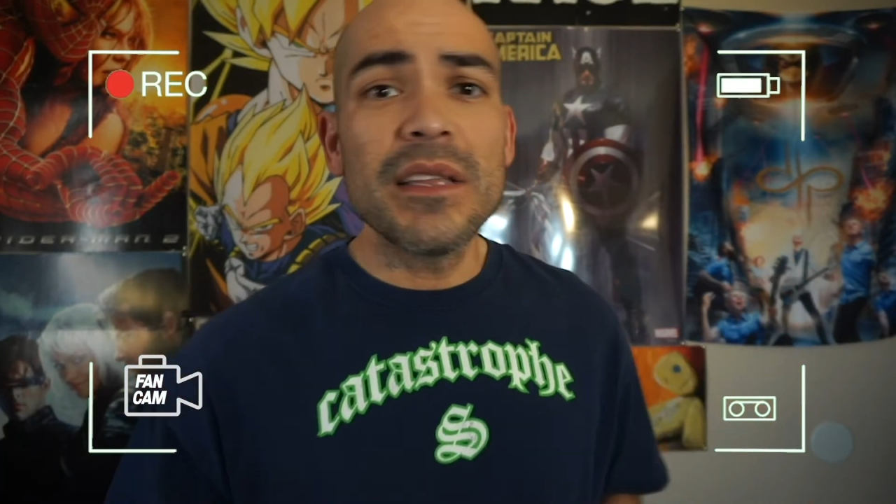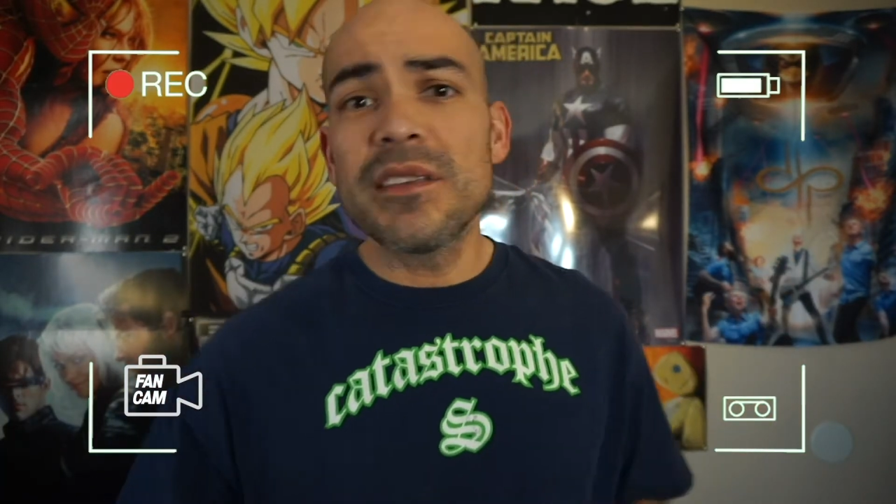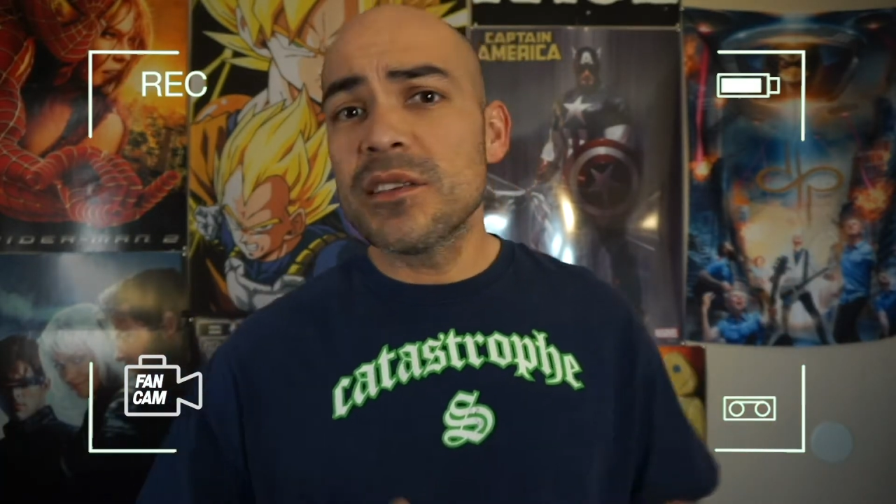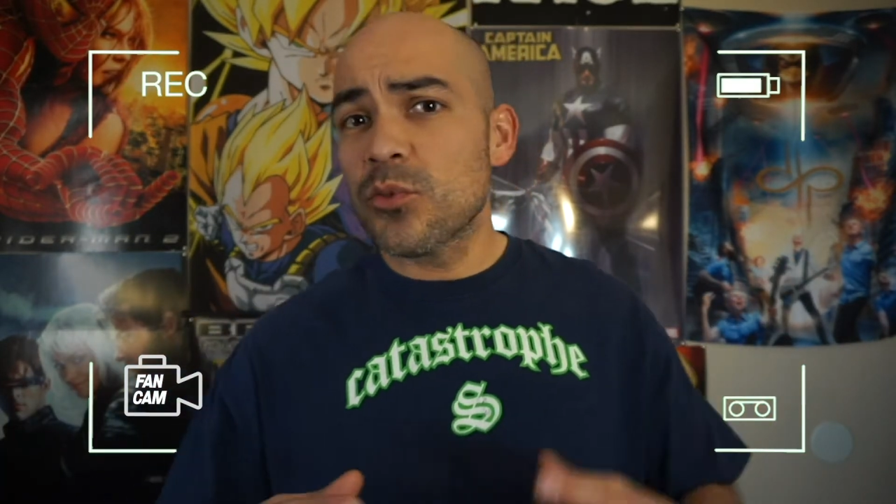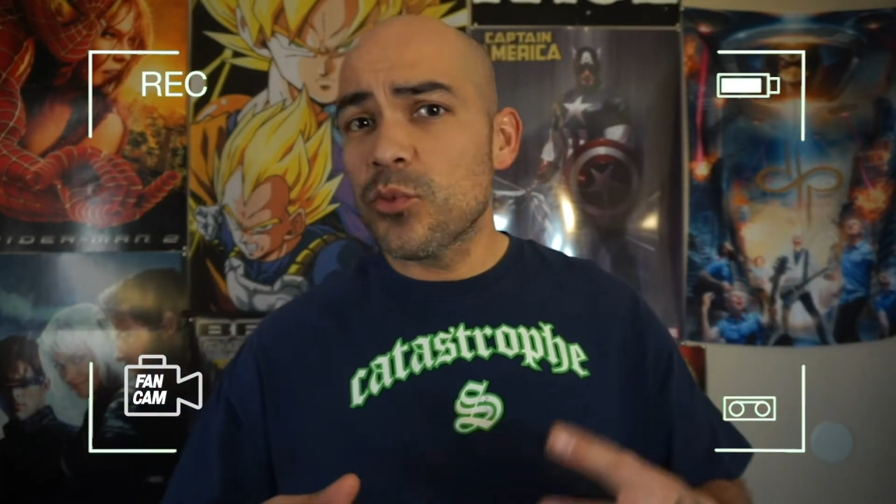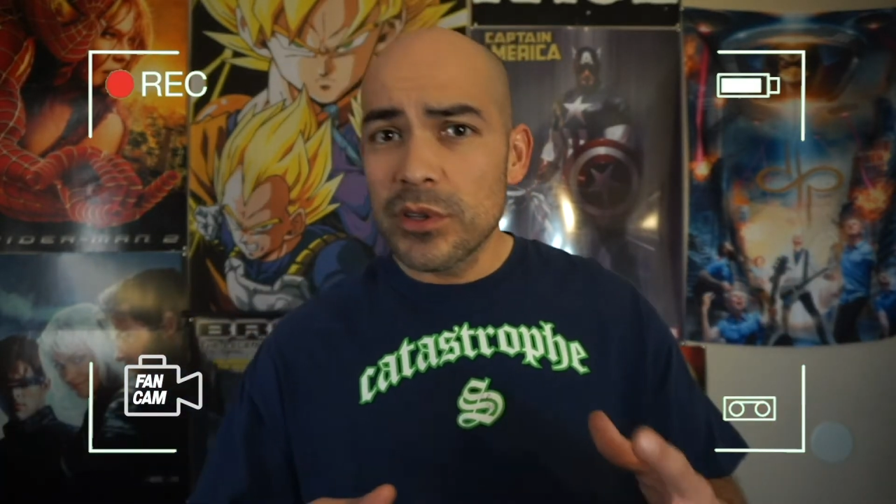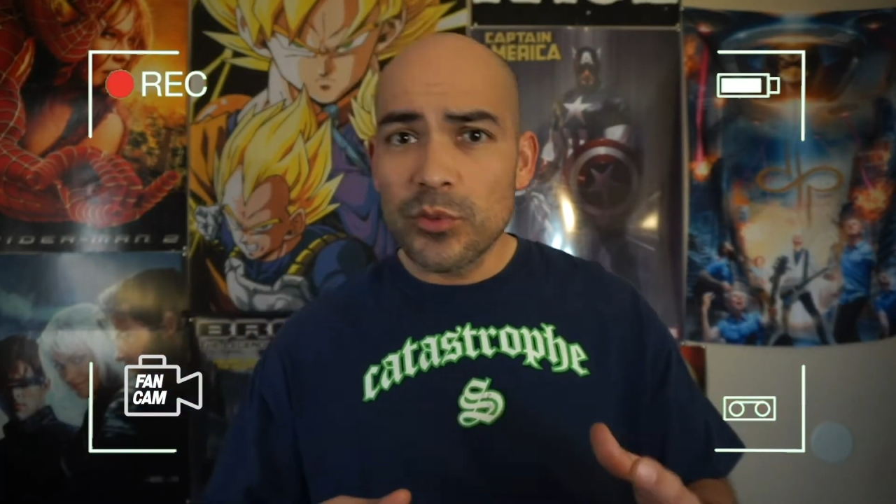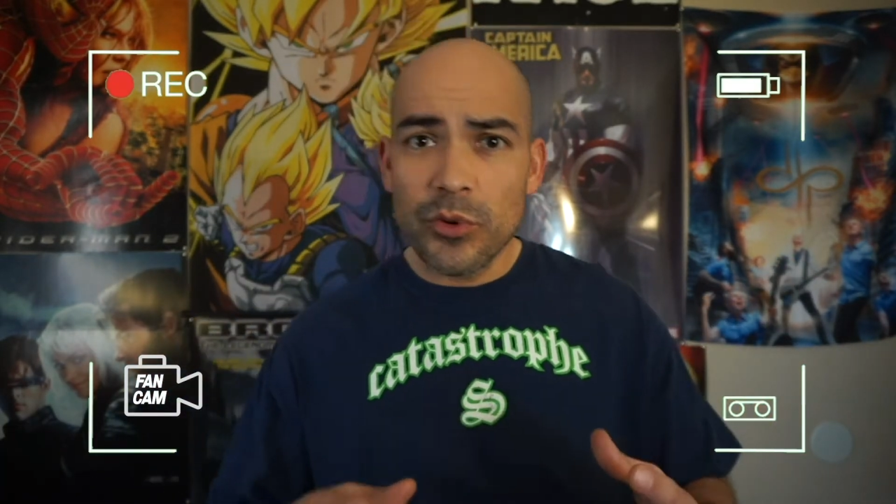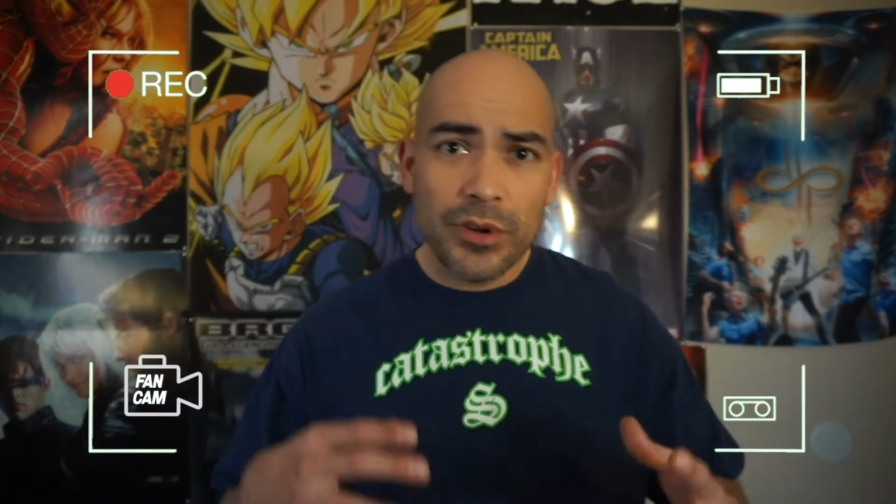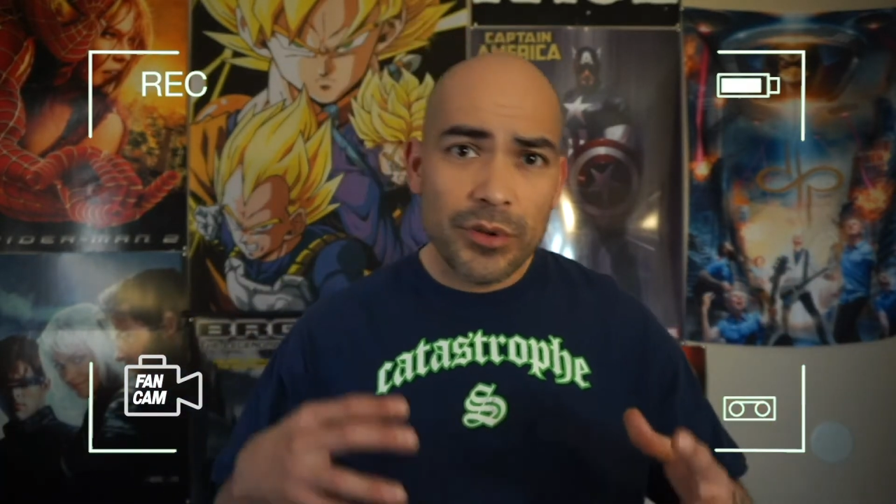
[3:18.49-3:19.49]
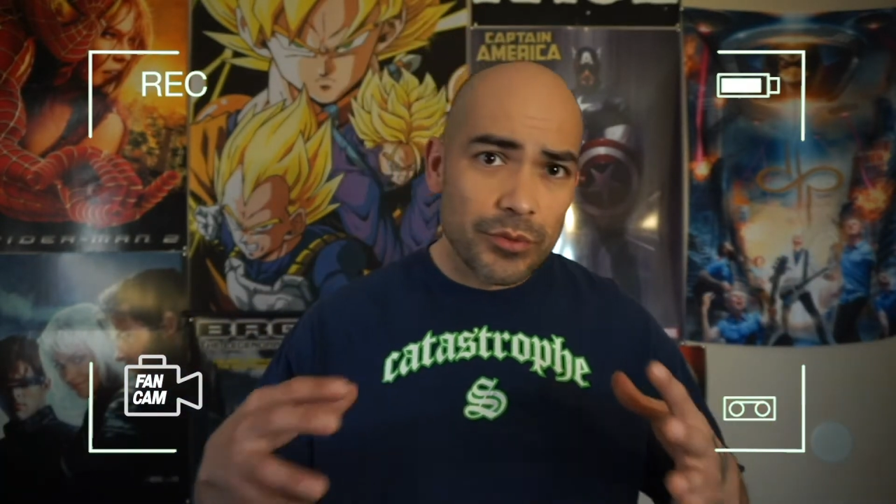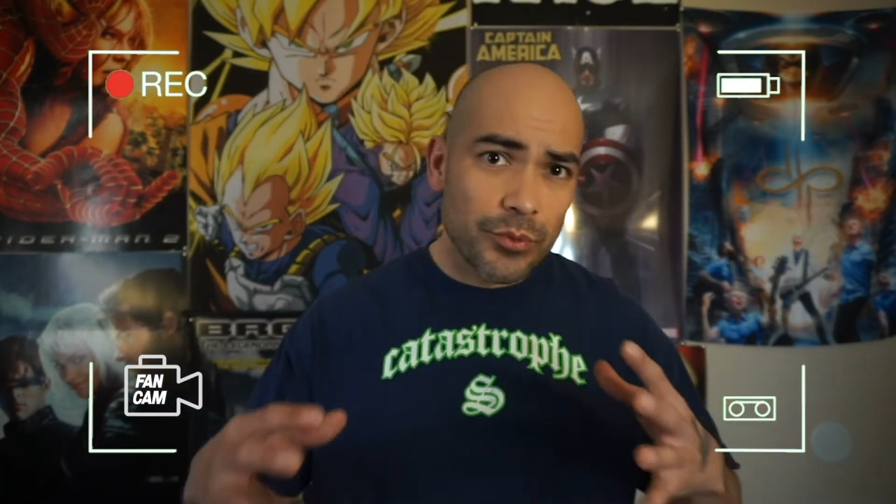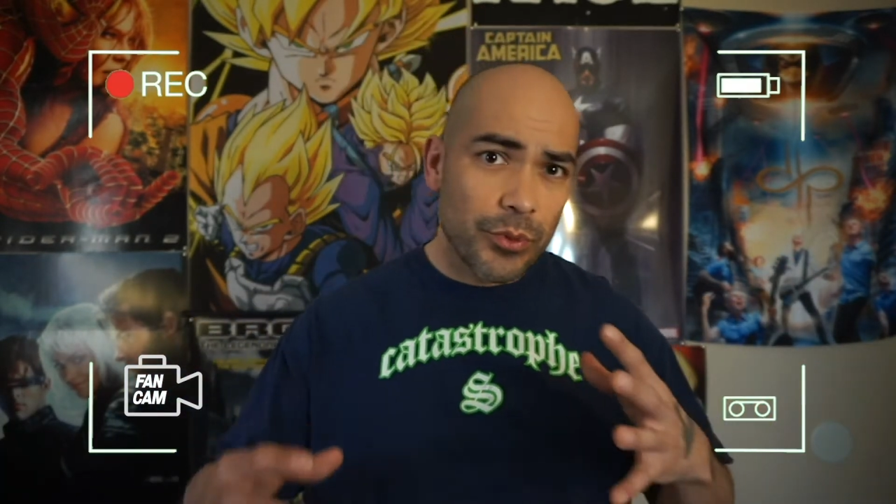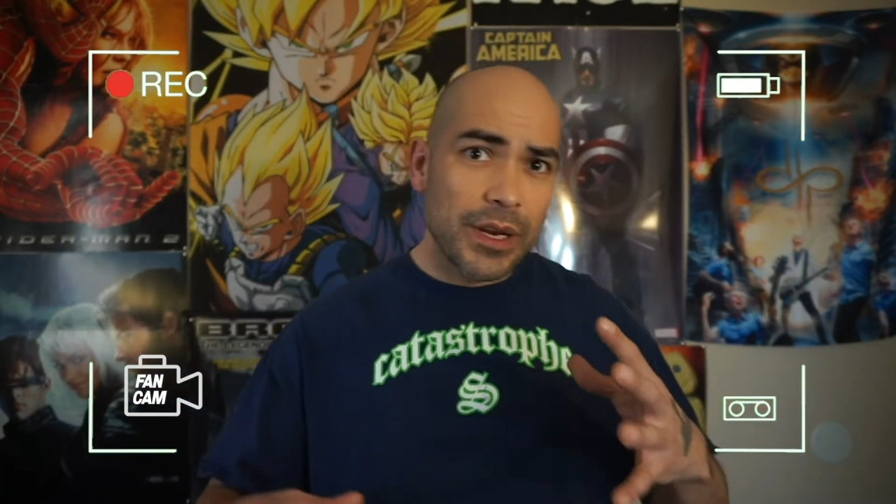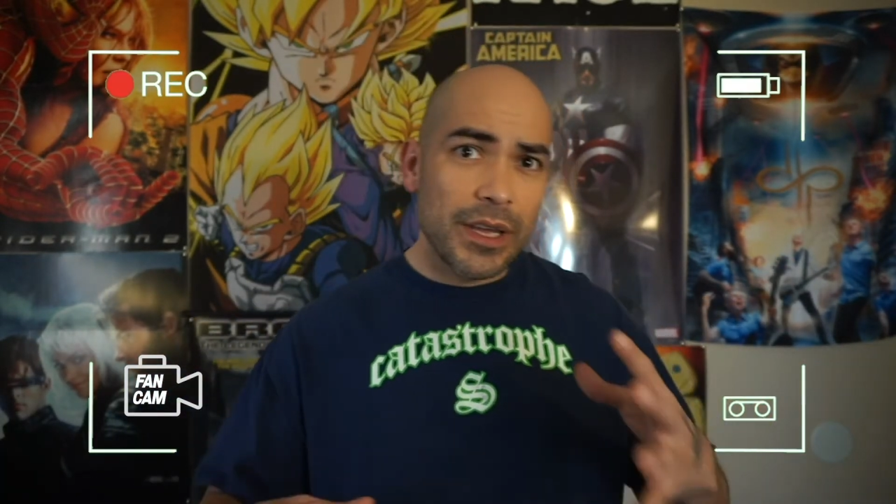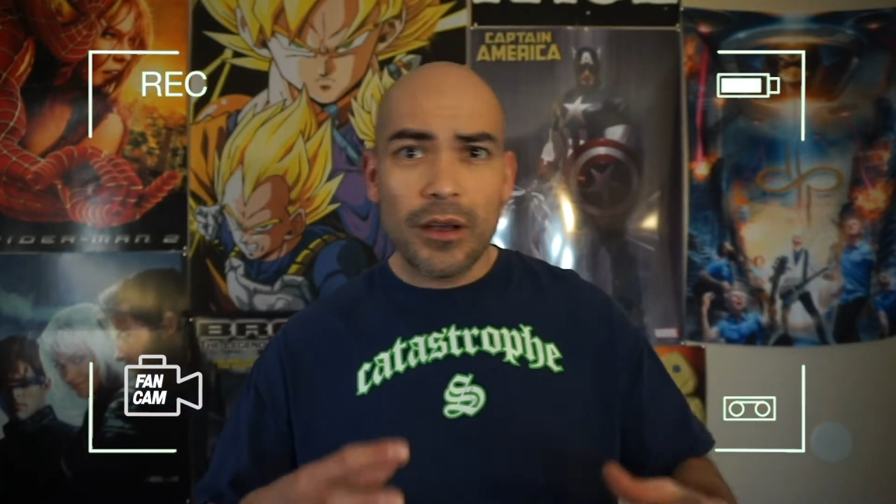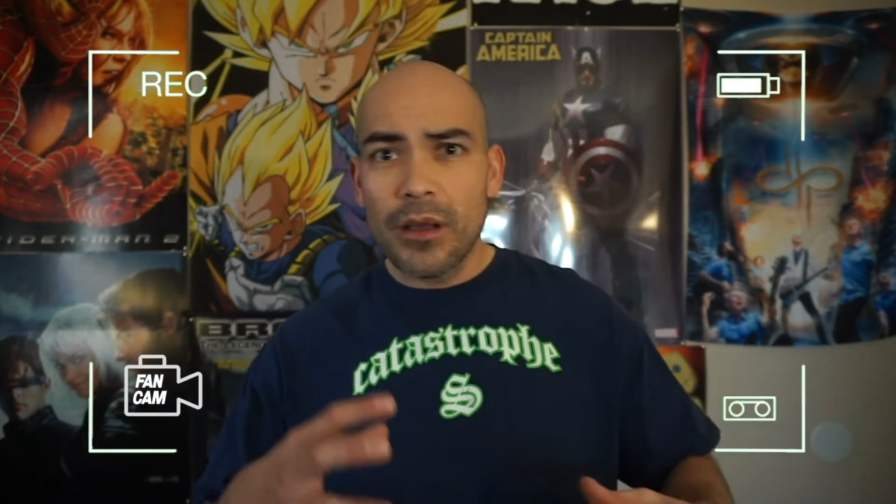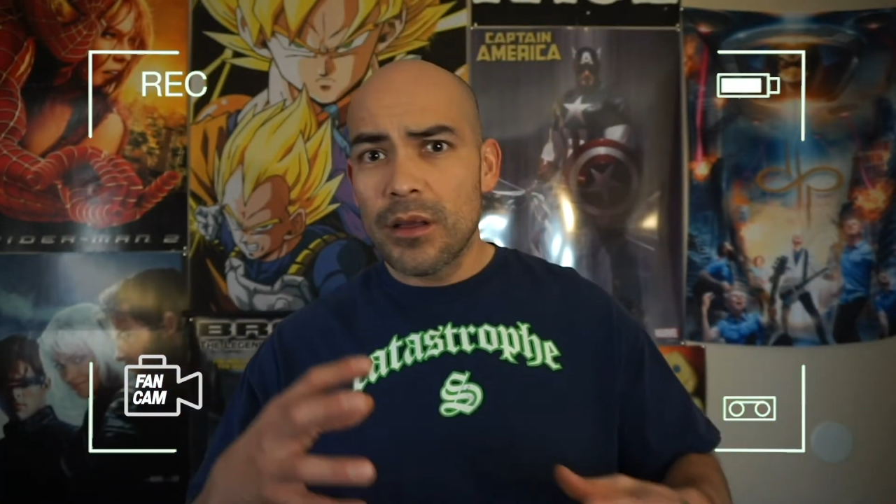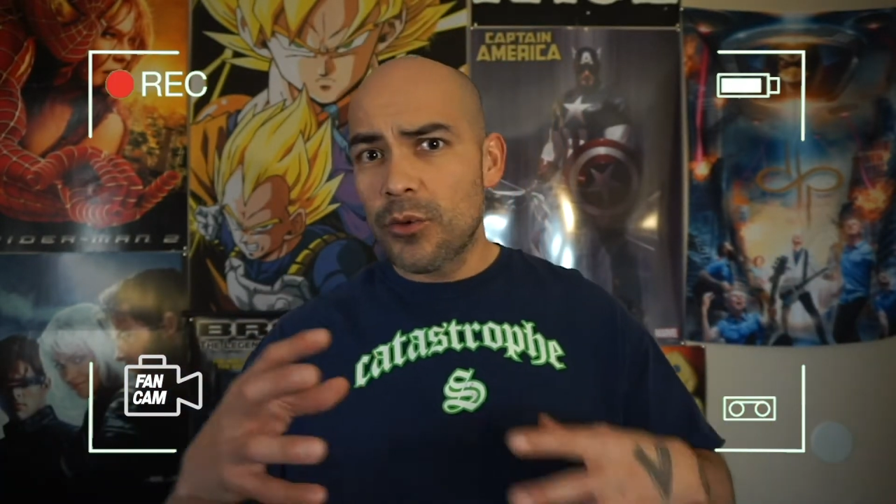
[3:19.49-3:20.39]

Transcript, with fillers: it doesn't really ruin it reading